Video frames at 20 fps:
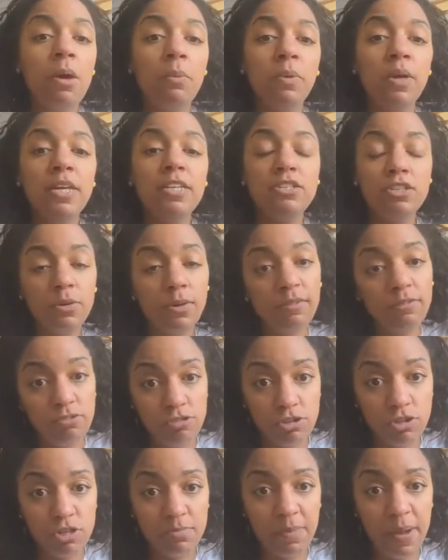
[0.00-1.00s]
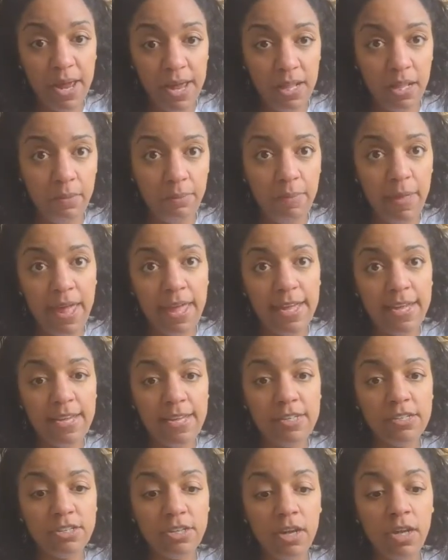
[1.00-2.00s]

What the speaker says: we do have a Trustpilot page,